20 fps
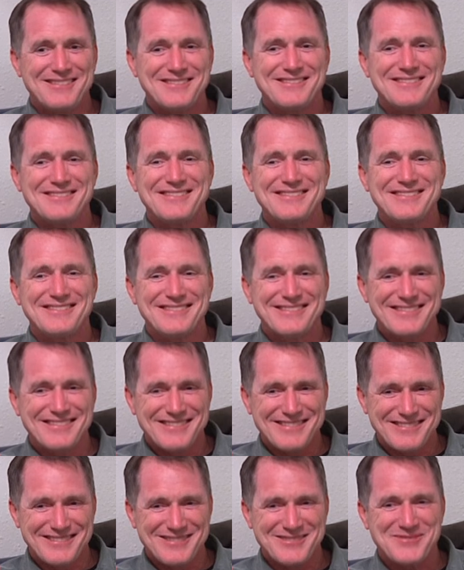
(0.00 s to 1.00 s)
I sit just
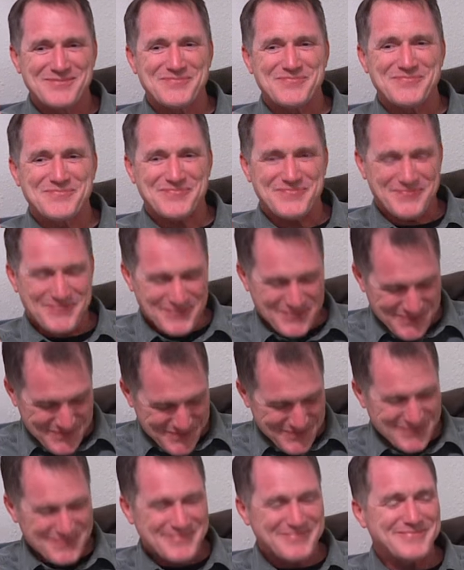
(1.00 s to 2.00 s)
like I am right
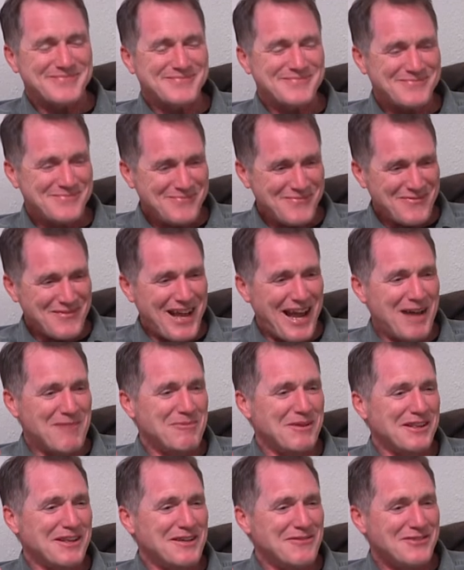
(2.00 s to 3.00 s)
now. I
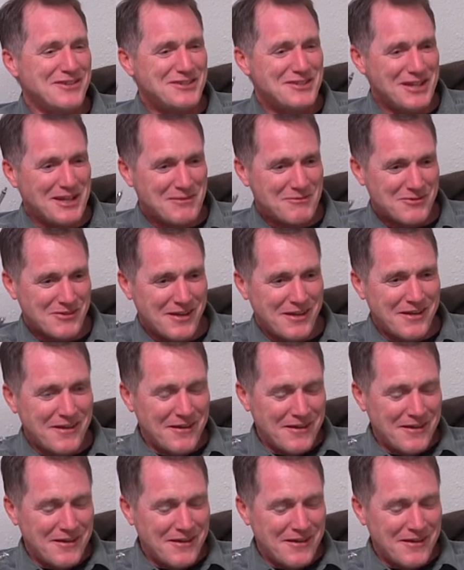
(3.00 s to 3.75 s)
believe you, James.